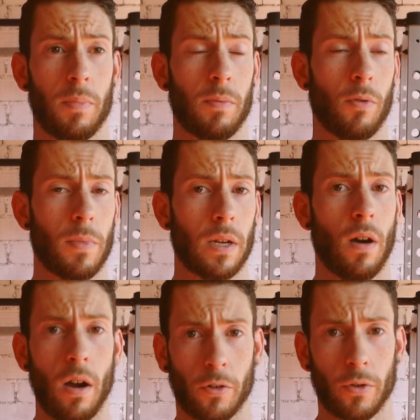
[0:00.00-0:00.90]
people may
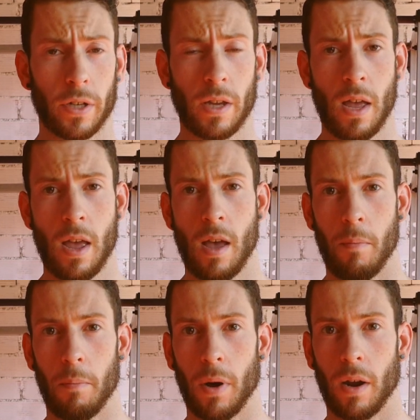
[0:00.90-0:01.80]
not agree,
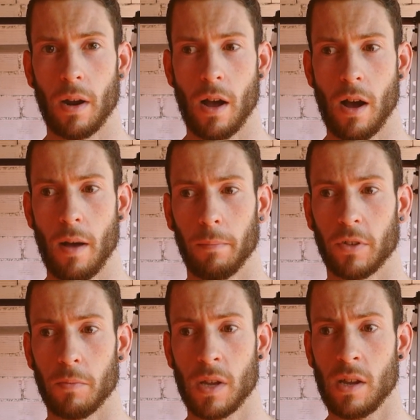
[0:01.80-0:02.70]
but
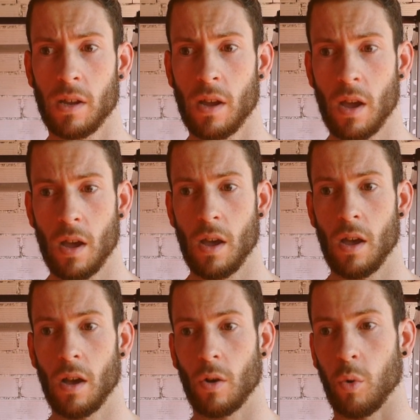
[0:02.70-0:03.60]
to me,
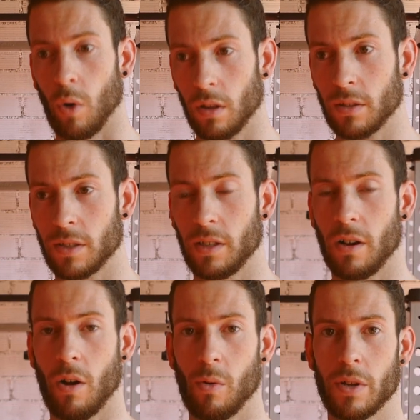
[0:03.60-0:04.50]

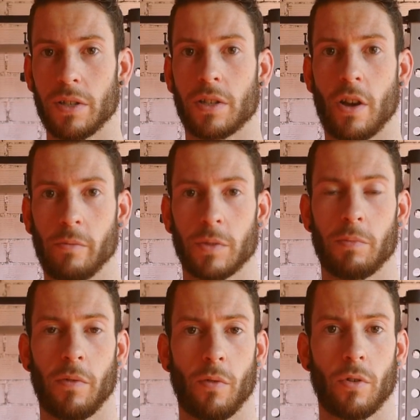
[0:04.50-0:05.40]
quality always comes
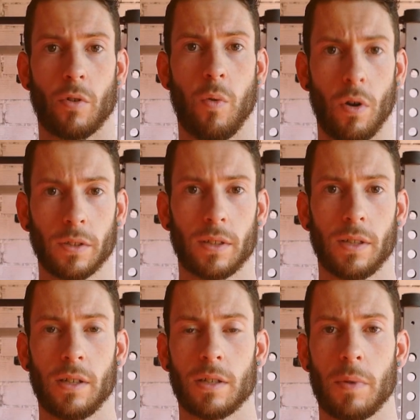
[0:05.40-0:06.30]
before
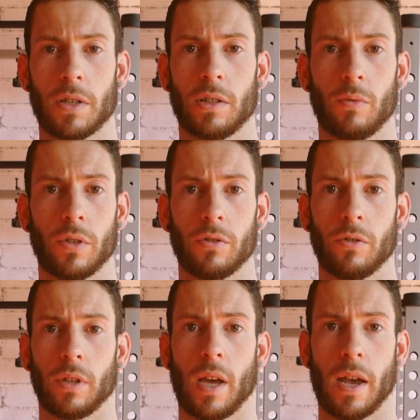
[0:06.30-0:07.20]
quantity, especially when you're
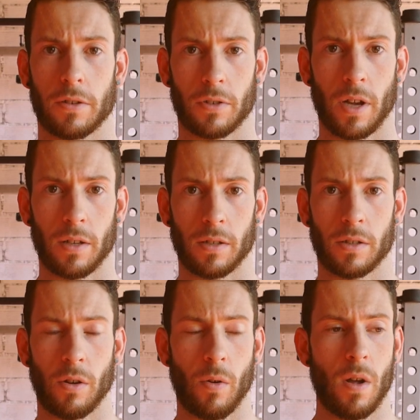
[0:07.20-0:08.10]
doing exercises.
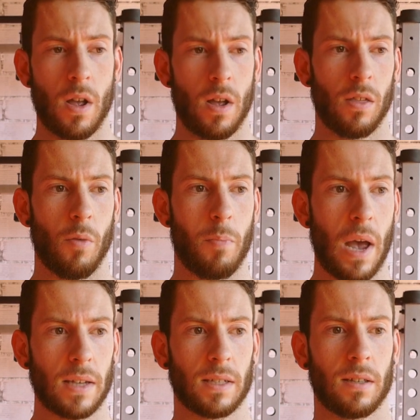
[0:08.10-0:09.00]
So the
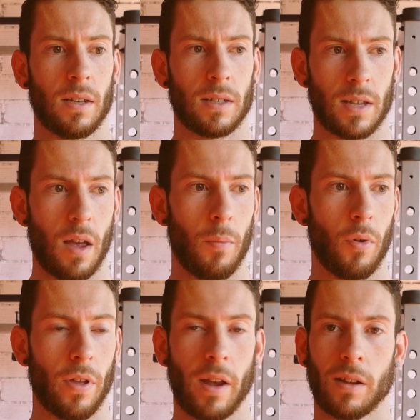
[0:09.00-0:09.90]
best
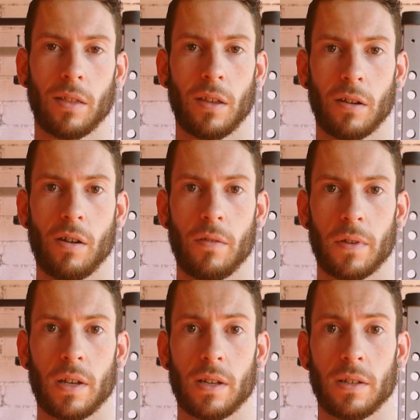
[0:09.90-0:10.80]
example that I can think
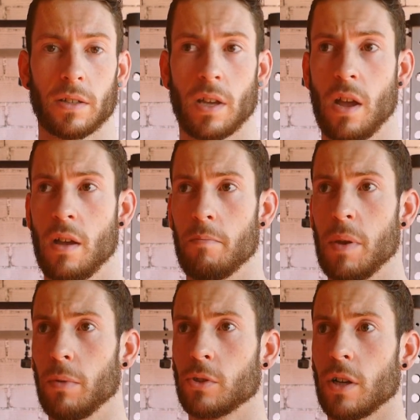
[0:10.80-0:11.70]
of is
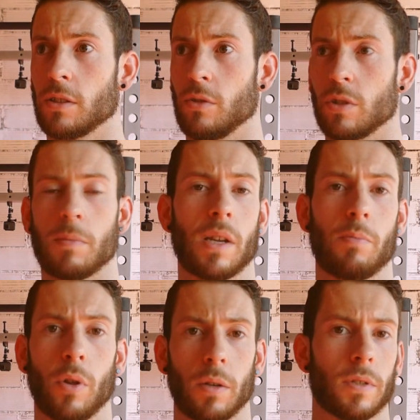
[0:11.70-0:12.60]
people trying to do as many
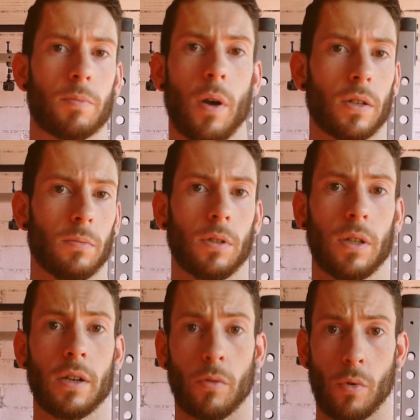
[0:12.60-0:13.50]
pull-ups as
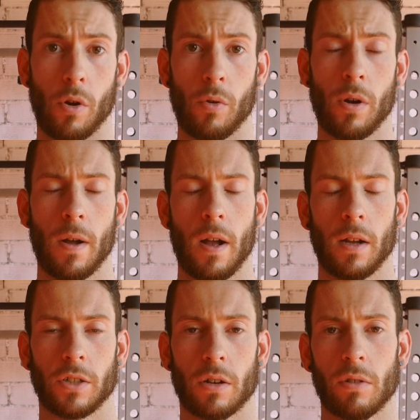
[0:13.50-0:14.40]
possible in a row.
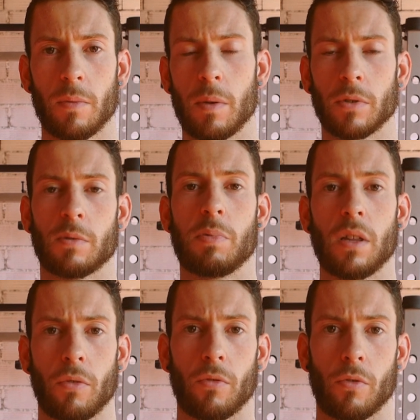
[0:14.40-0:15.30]
Generally people
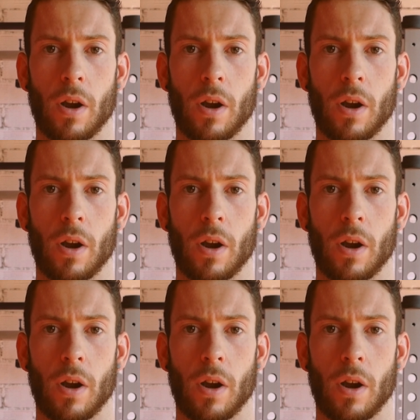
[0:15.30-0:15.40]
speed through the